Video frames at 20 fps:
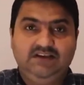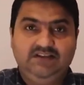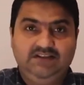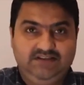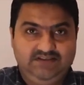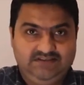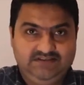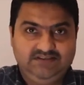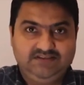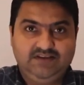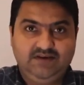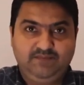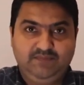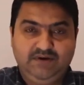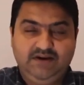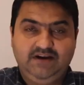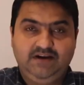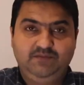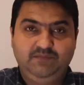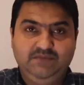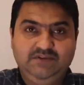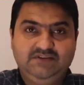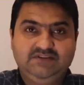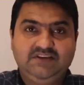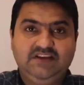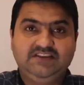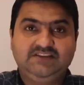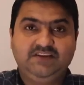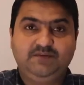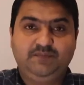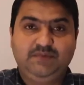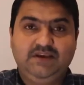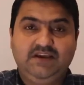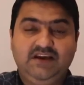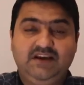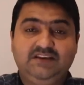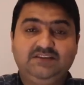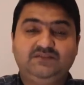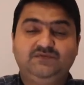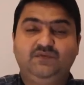This is embedded means SAP
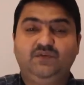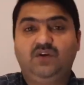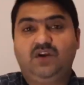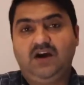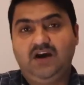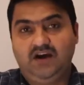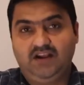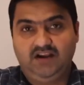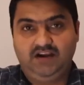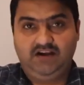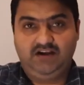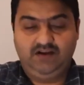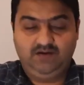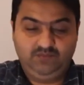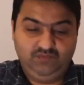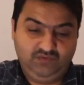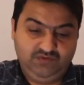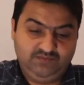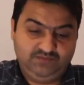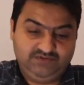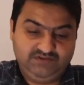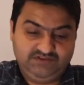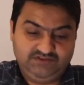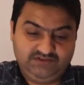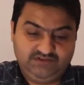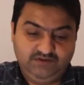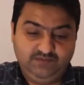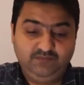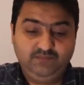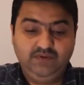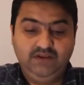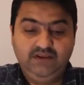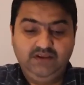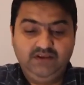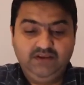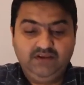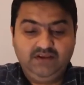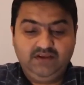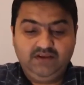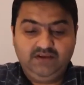S/4HANA EWM system.
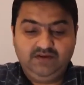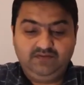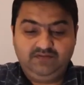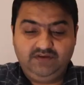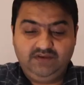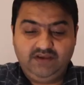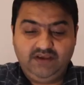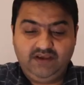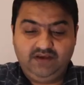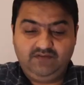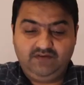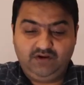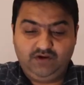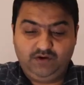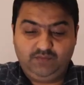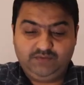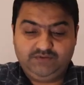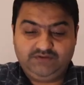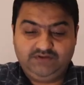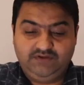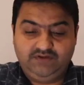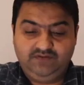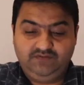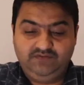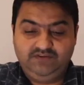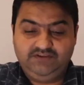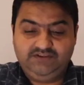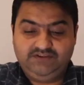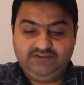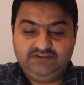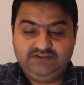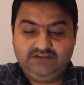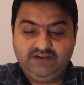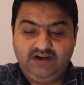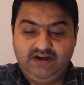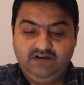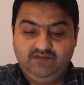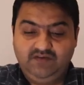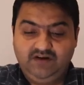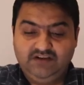We have an option which
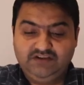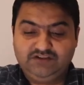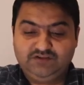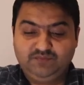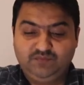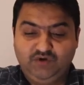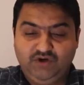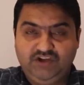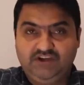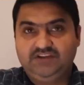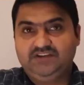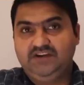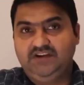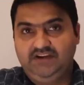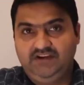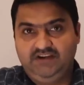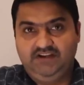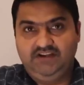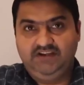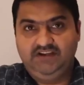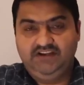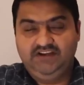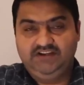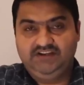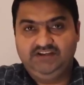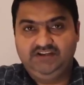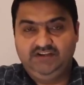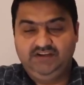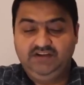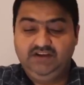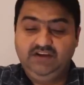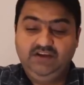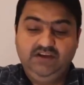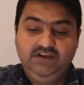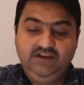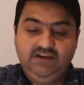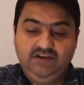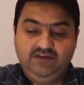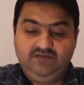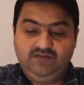is advanced production integration.
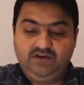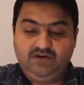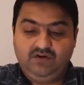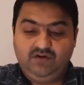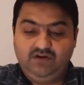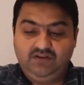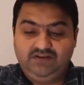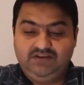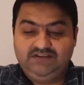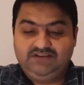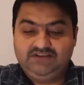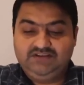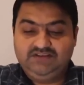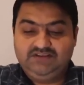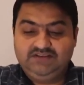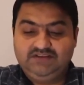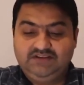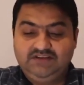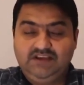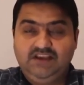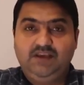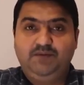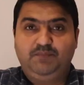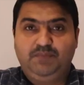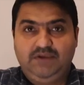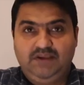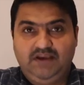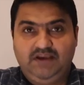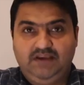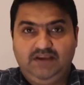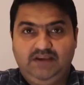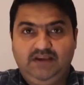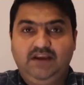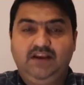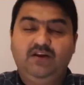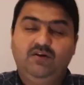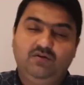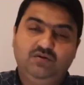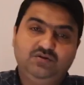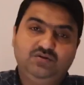We call this as API.
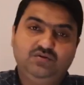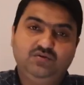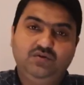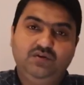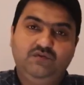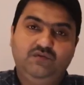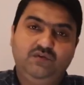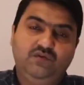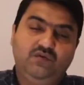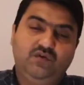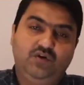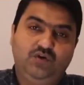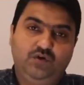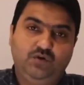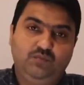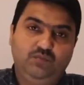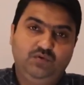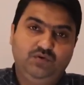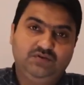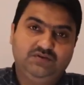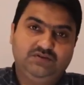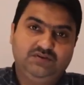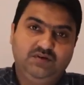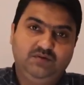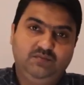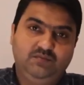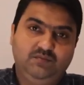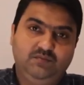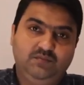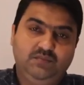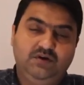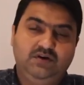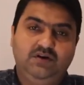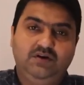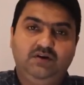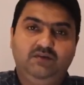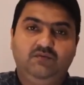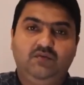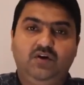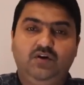And also if you want to book some,
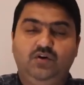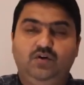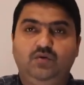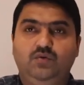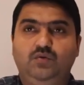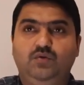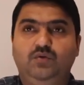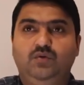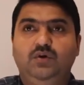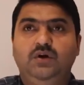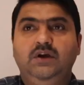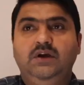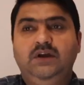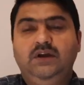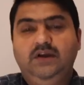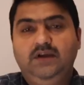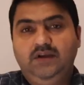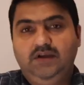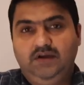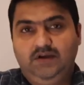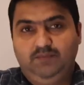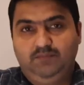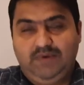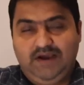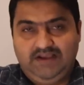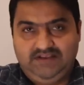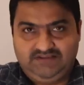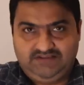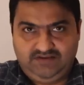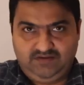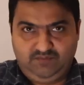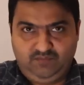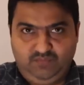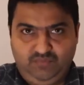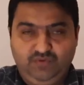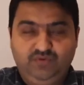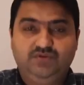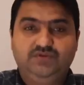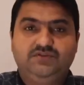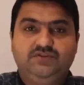buy some
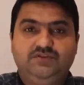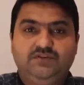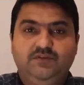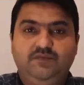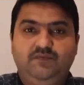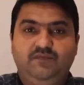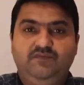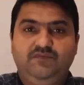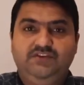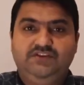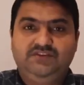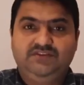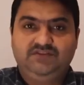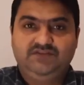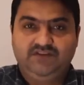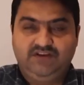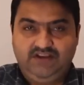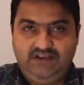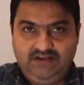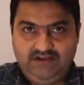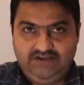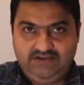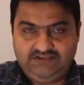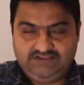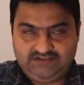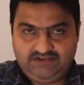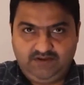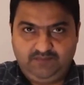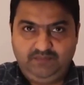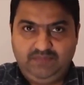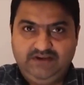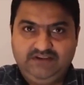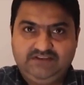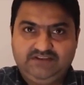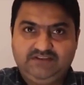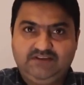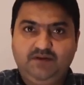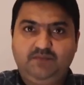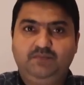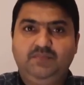books, which is real
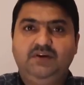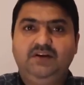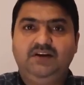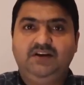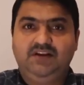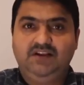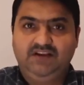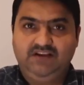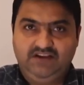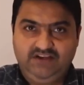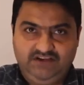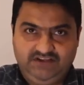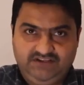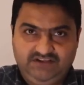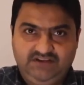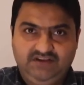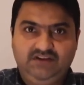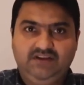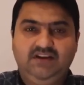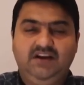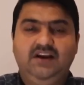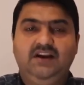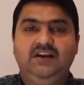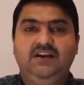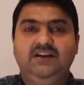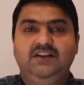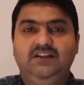step-by-step integration and